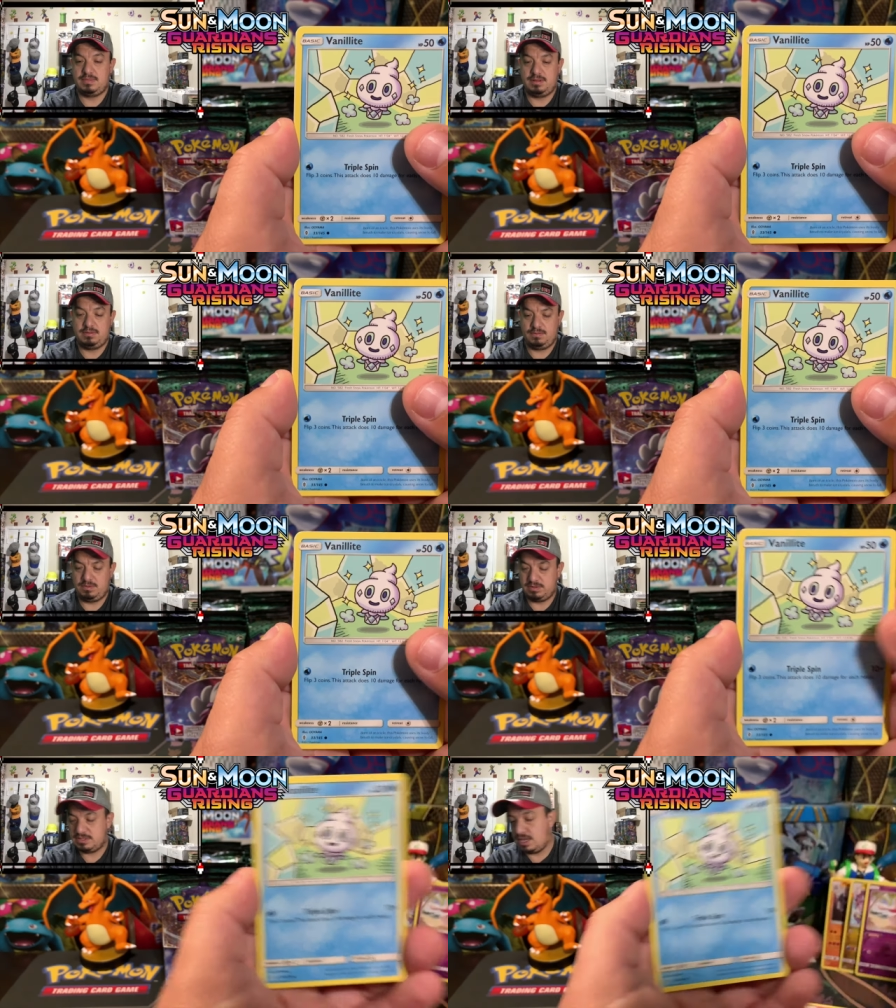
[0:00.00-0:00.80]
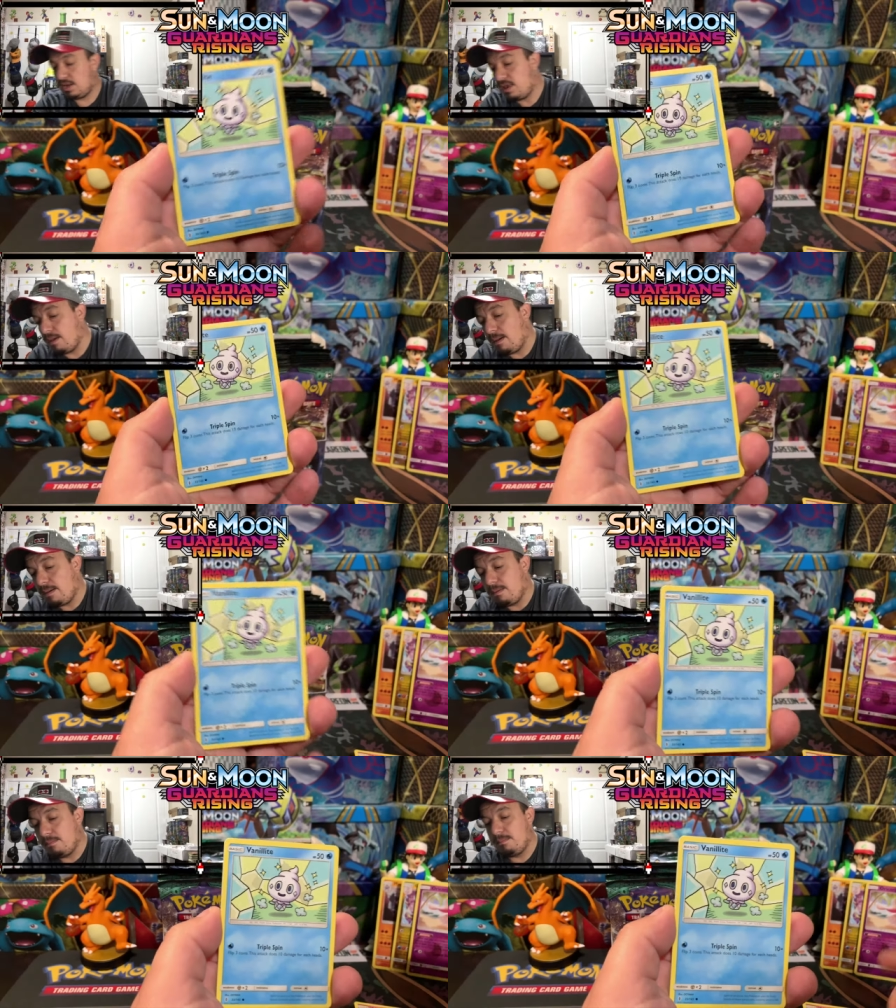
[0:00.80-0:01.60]
uh, what was it?
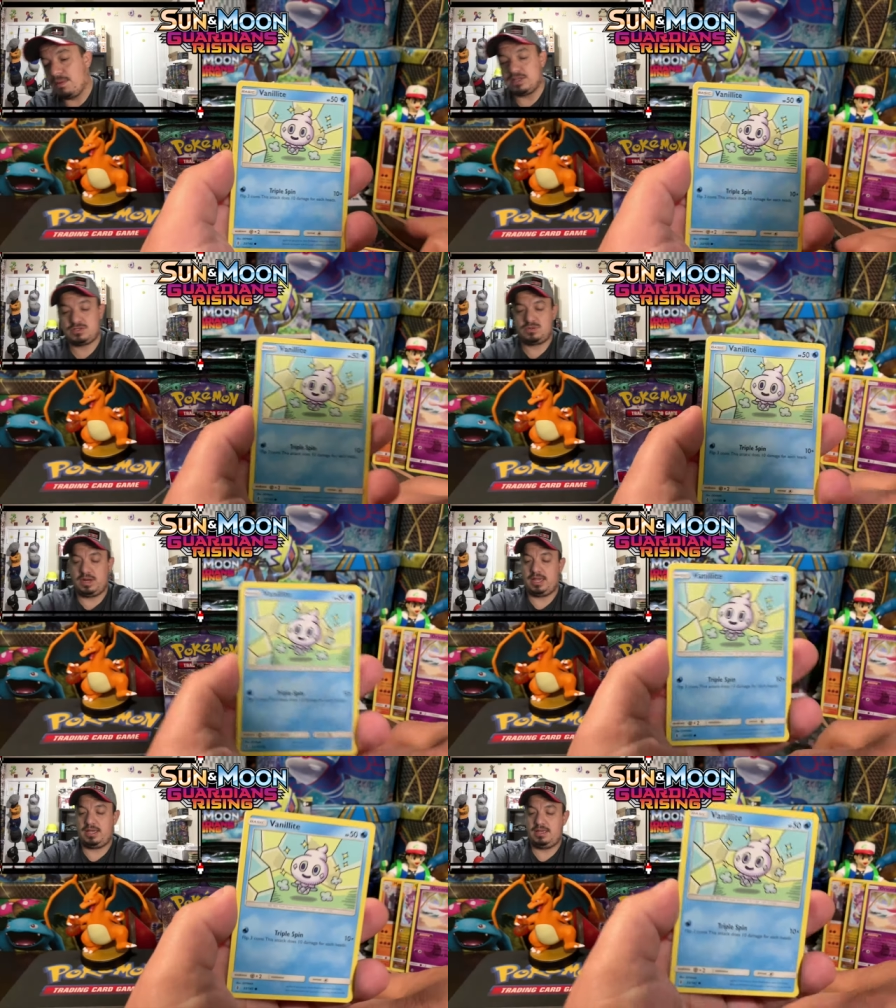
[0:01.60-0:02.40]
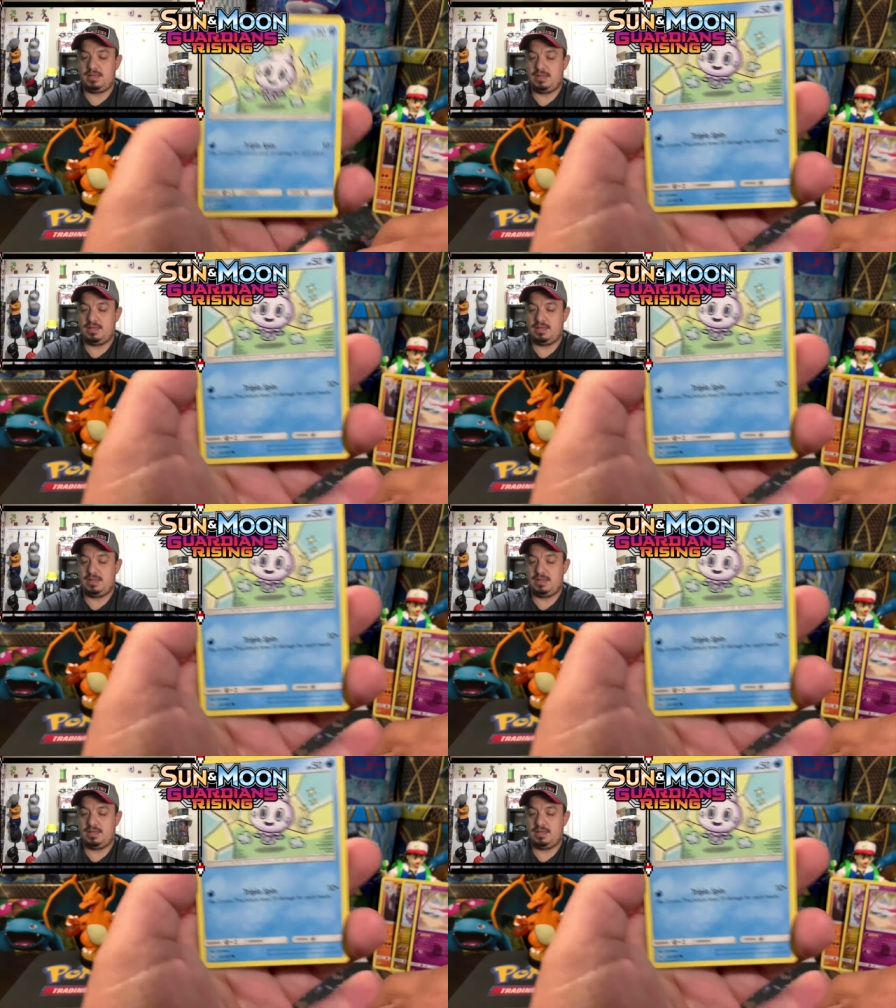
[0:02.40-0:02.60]
Mudbray.